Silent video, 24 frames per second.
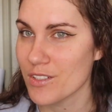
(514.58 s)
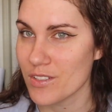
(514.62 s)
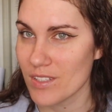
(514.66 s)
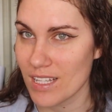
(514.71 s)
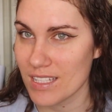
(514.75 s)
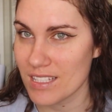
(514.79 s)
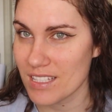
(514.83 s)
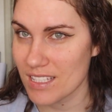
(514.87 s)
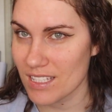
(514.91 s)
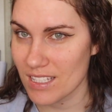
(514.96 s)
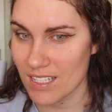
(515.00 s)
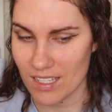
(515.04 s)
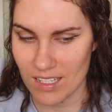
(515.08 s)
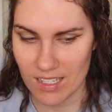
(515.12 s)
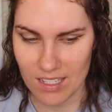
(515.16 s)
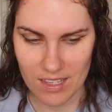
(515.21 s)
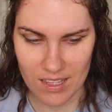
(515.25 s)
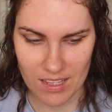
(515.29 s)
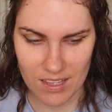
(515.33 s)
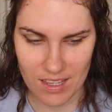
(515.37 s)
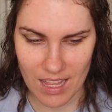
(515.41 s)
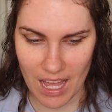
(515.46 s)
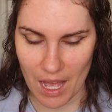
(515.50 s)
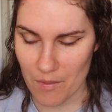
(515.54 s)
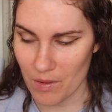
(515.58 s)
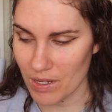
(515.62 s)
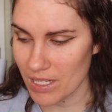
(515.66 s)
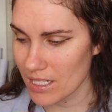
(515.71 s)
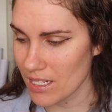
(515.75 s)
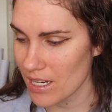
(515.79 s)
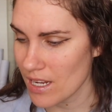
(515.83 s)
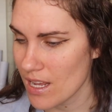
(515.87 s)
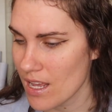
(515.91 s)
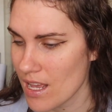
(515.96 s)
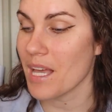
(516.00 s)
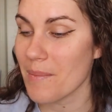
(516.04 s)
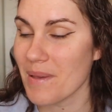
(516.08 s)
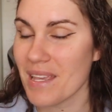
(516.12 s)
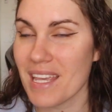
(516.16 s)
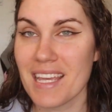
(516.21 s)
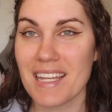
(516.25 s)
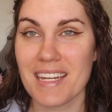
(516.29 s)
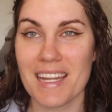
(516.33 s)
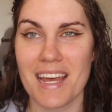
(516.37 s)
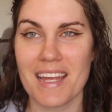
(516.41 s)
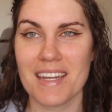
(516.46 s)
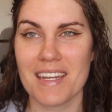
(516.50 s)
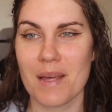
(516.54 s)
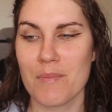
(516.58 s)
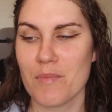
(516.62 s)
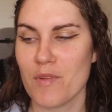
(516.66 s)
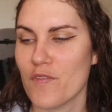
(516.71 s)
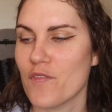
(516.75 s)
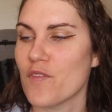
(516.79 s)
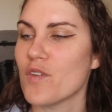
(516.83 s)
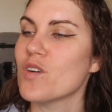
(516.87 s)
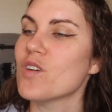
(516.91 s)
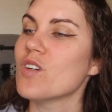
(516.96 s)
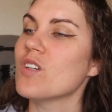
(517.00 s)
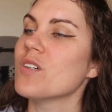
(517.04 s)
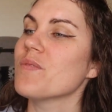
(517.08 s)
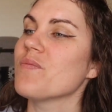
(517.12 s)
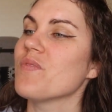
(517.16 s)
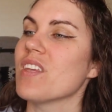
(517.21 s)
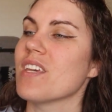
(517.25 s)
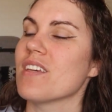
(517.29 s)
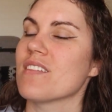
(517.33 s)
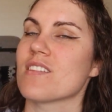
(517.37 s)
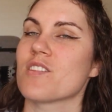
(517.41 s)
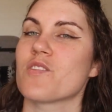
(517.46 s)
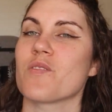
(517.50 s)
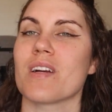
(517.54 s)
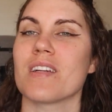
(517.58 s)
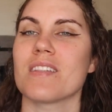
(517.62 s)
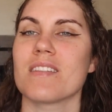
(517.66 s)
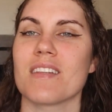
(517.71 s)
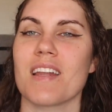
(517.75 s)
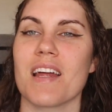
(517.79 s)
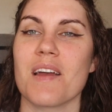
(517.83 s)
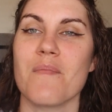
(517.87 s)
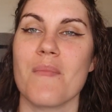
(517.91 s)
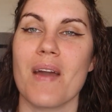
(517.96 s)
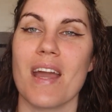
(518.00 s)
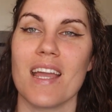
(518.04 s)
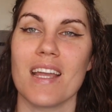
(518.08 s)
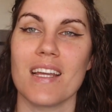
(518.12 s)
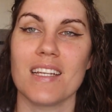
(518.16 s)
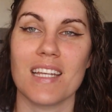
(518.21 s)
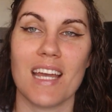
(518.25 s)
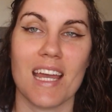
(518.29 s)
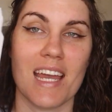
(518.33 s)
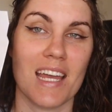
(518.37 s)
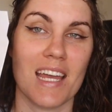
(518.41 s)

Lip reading: So that's that one. Coming in at number 4 is a dress that I made